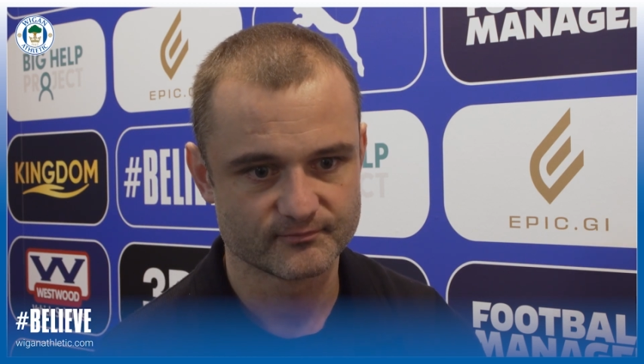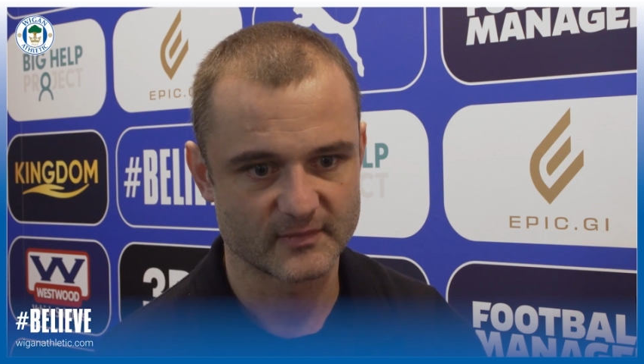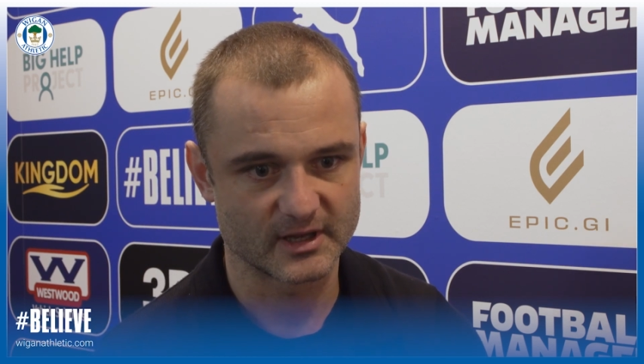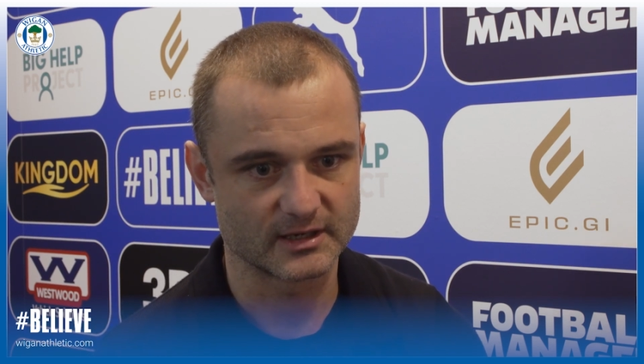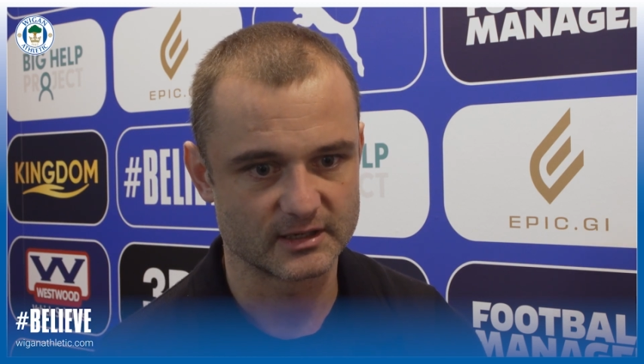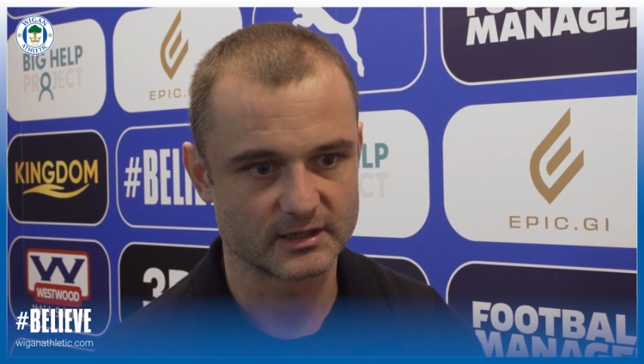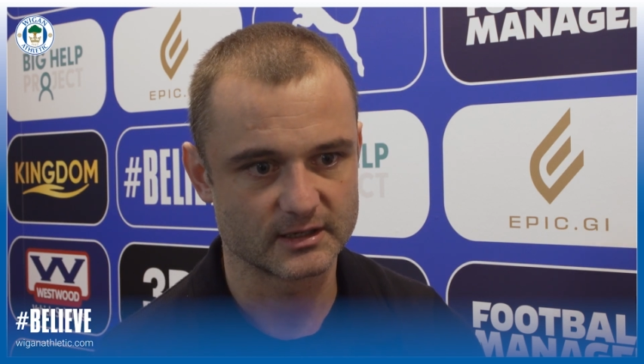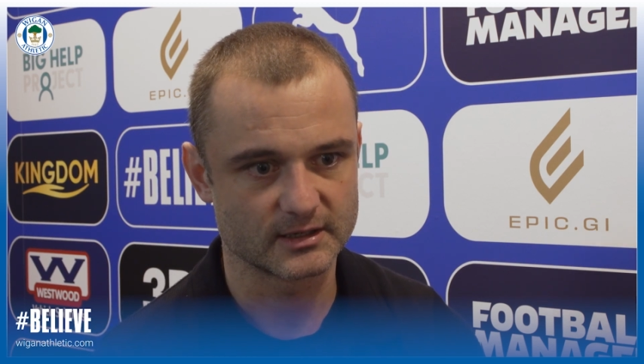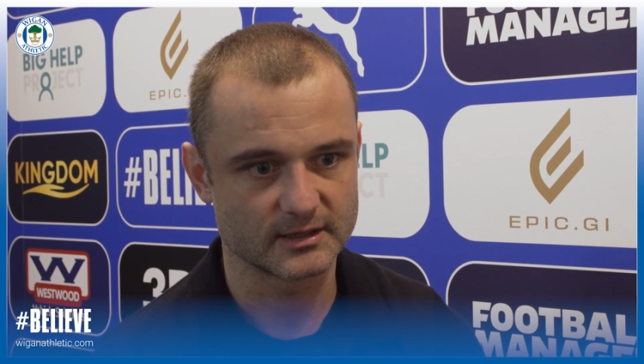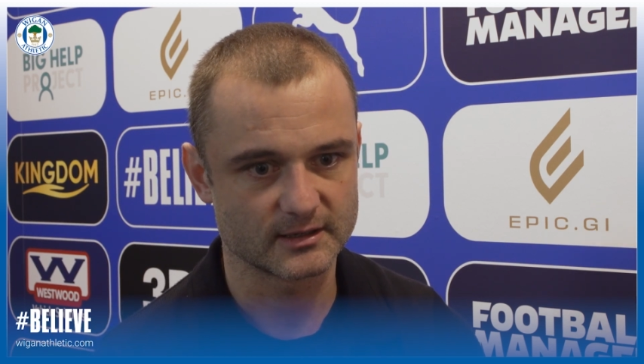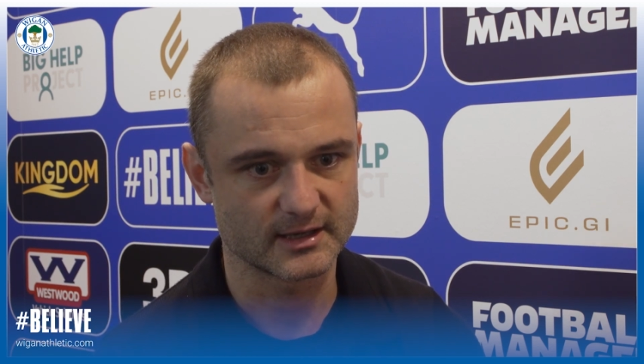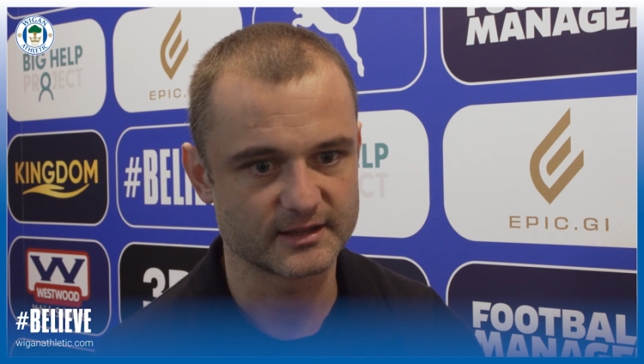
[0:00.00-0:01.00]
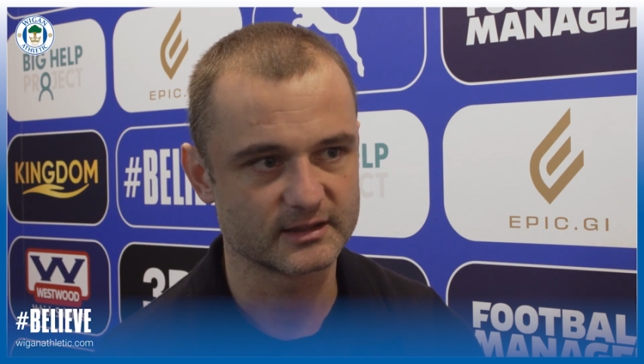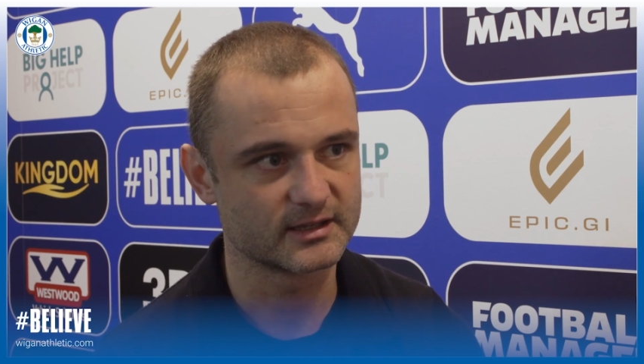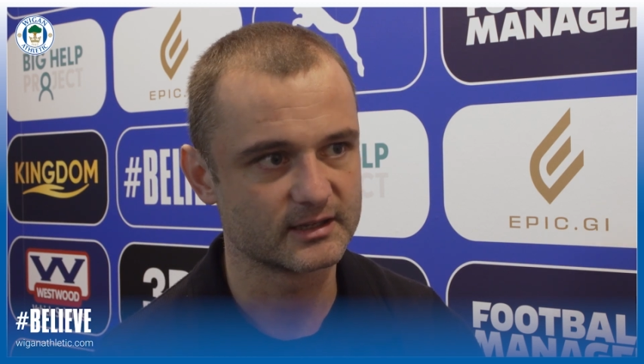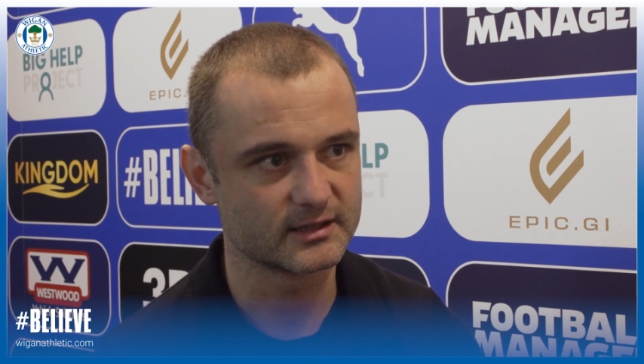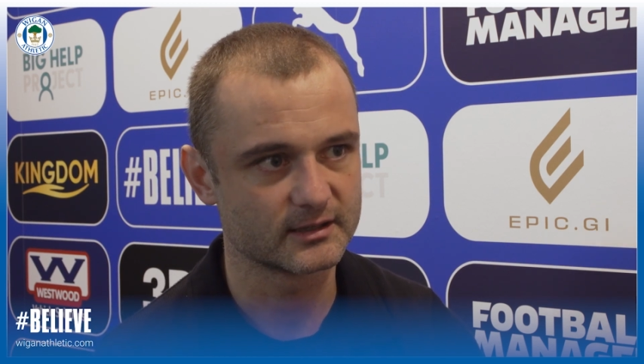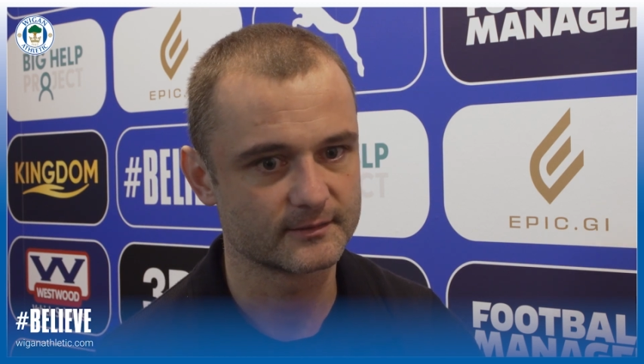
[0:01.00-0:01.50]
And I think
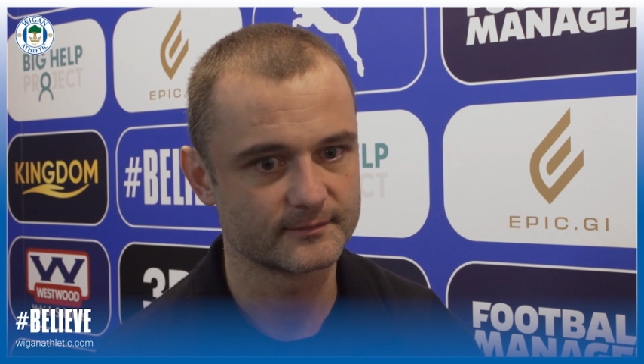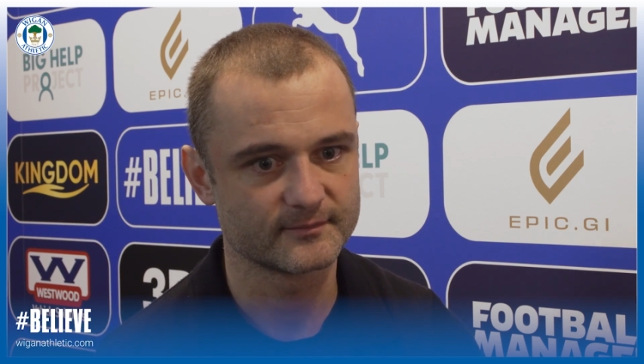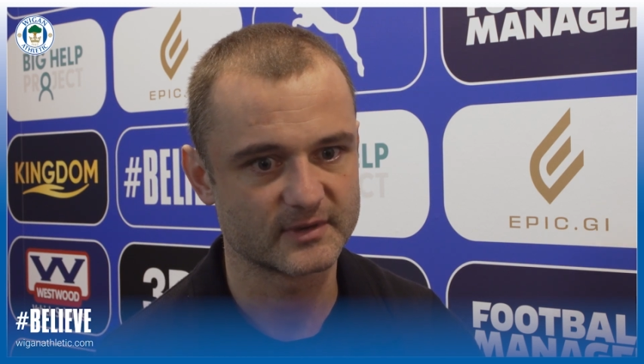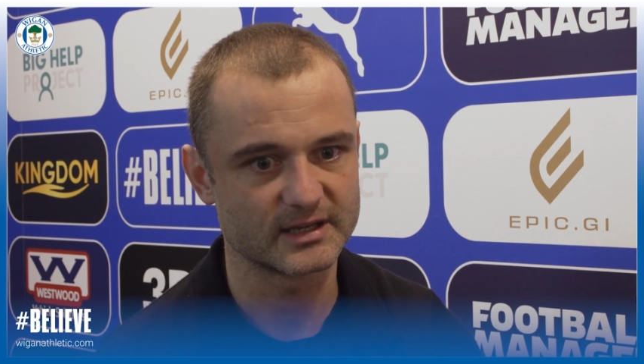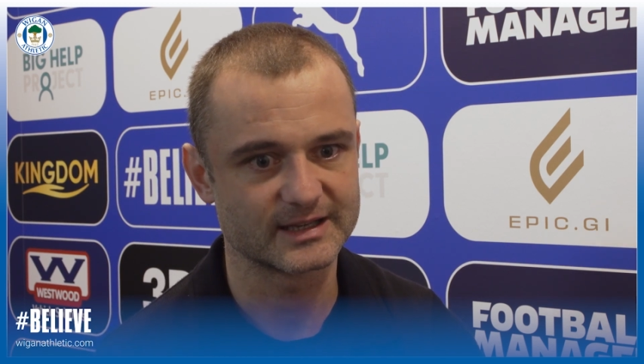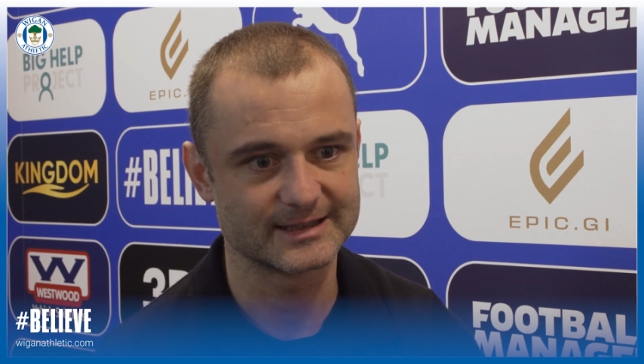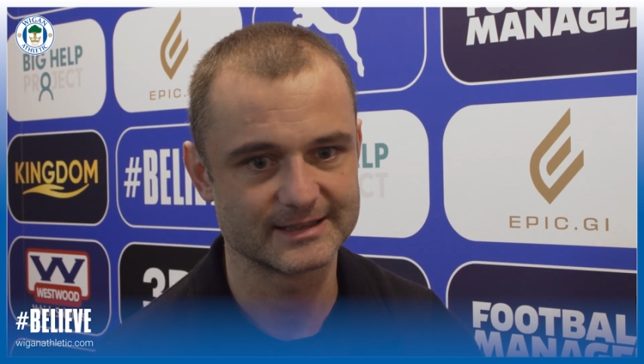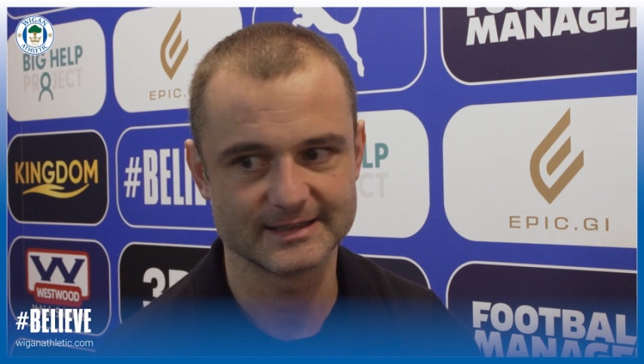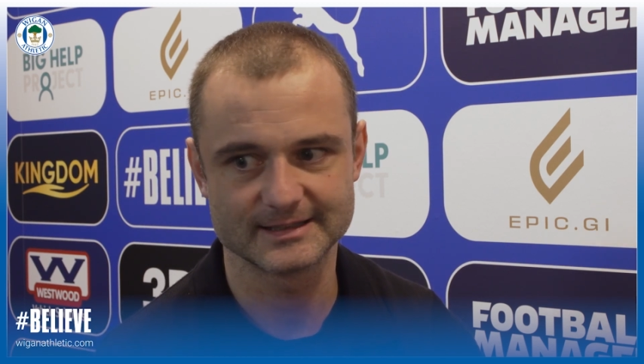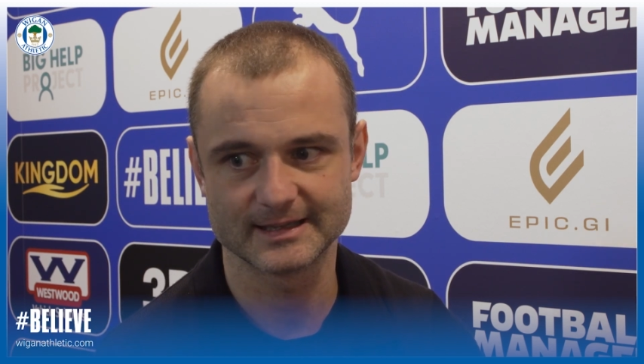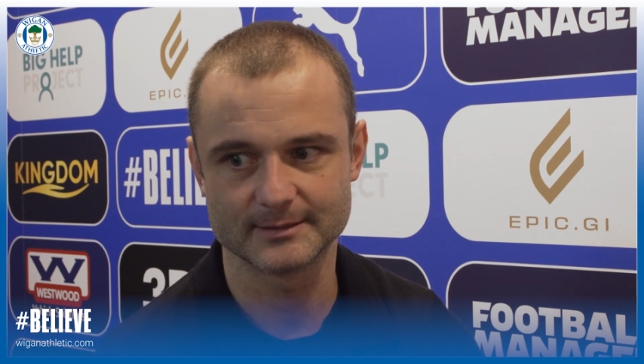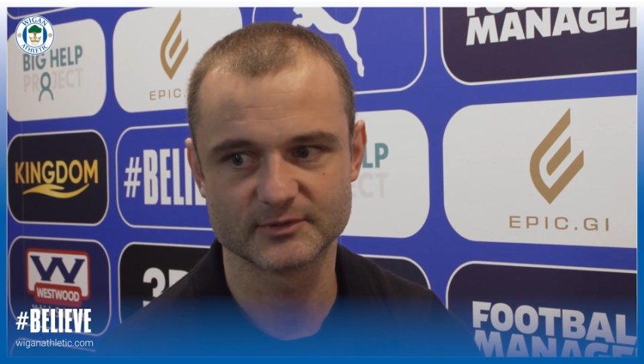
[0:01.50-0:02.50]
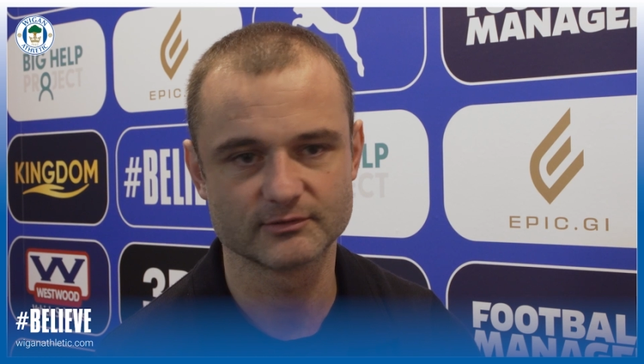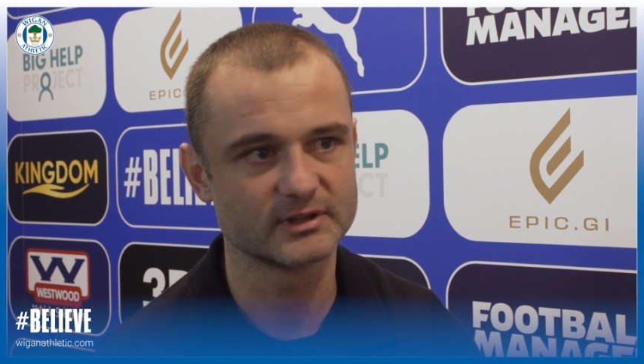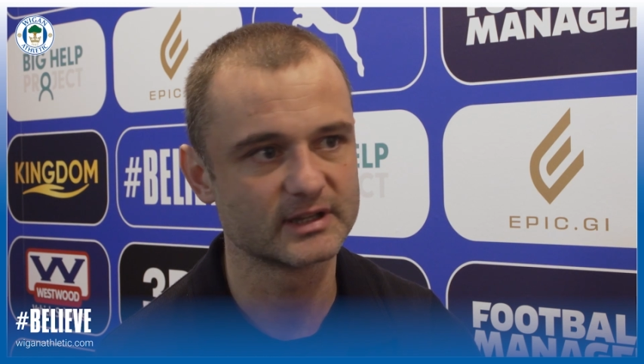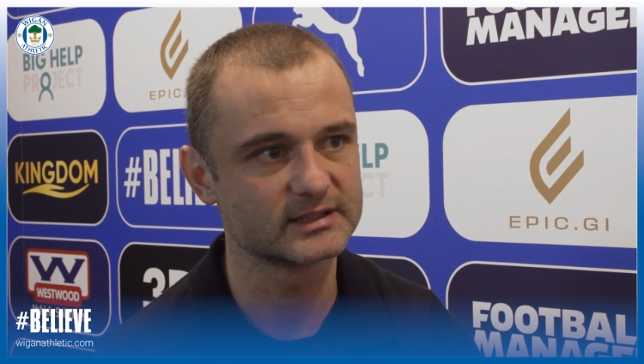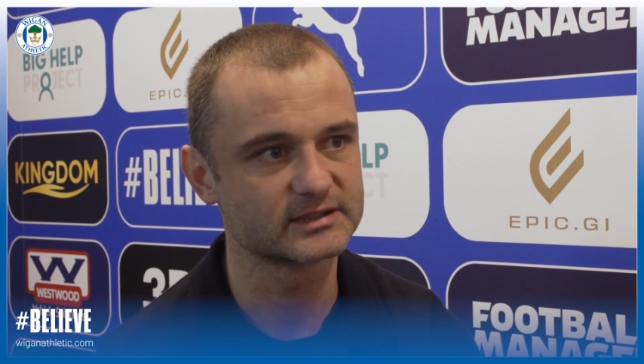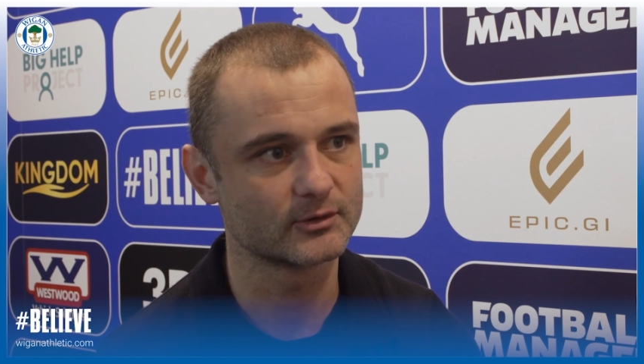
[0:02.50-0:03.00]
I need them to
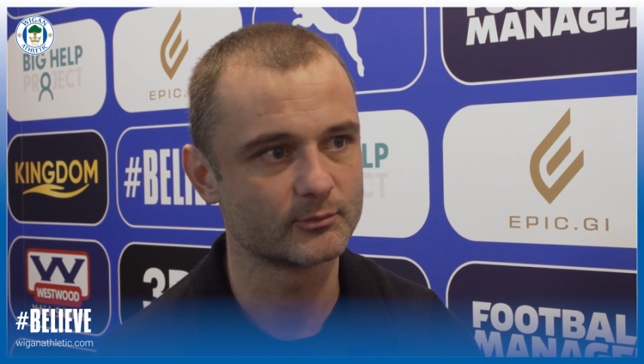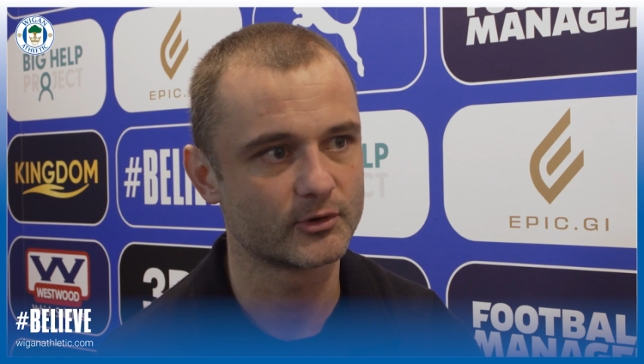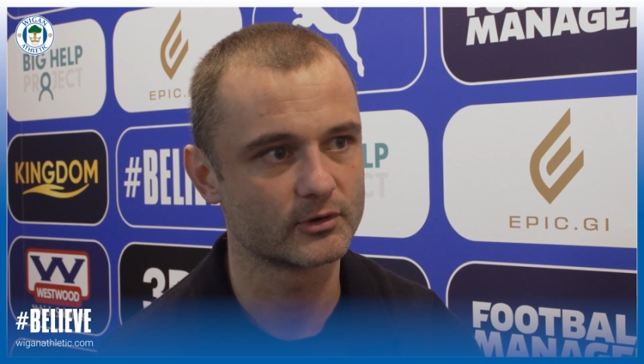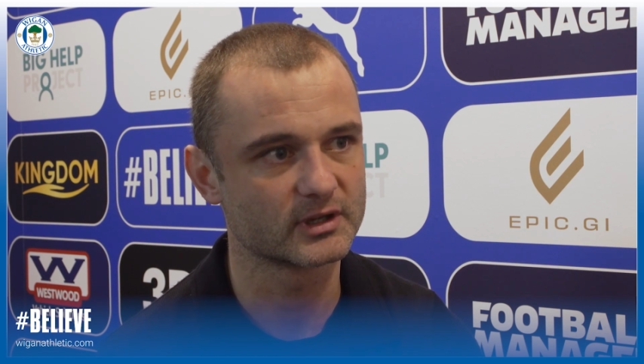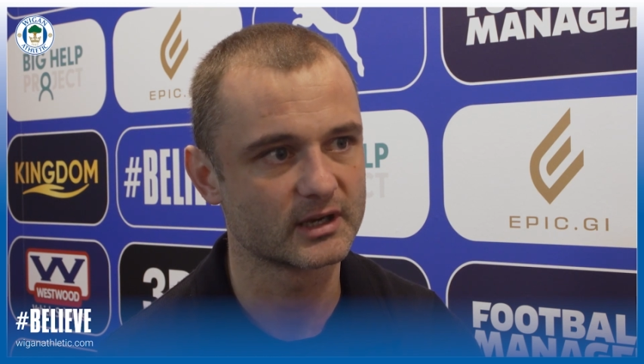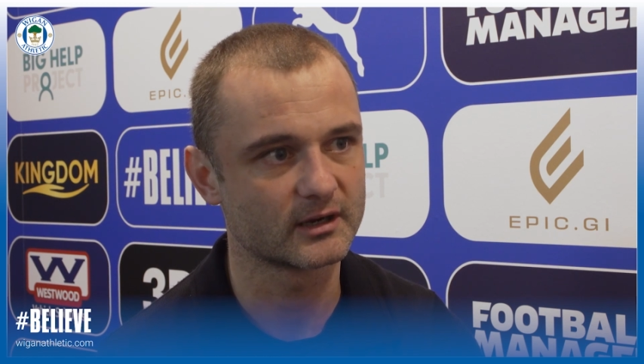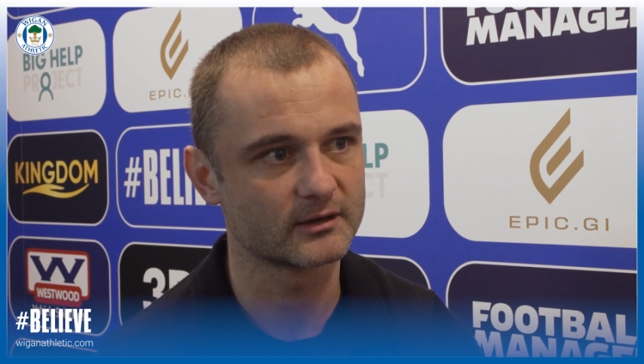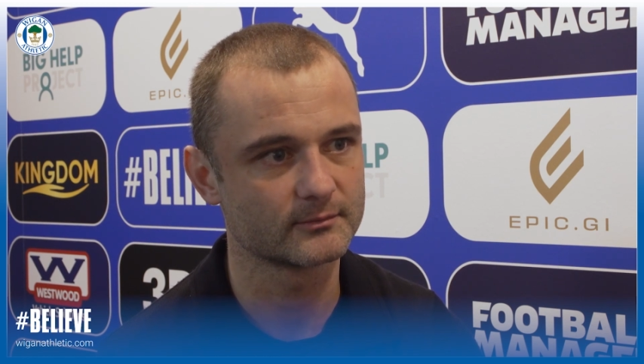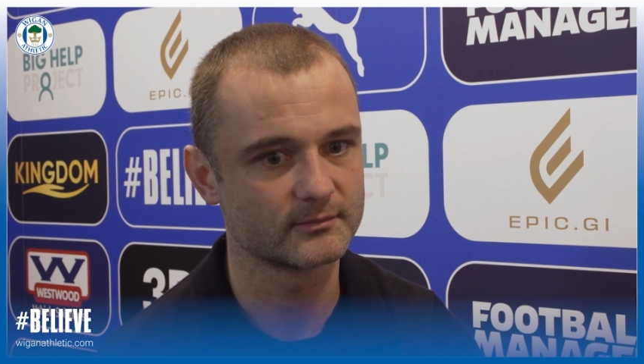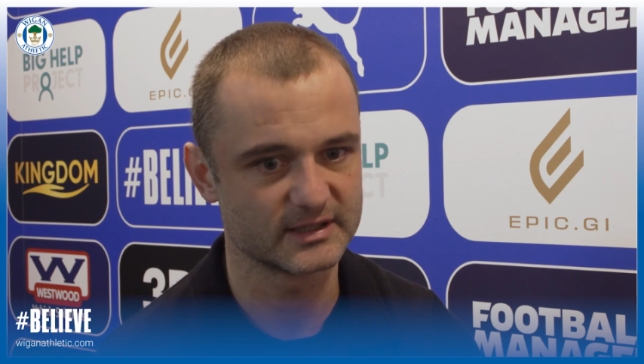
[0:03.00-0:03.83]
realise how important they are.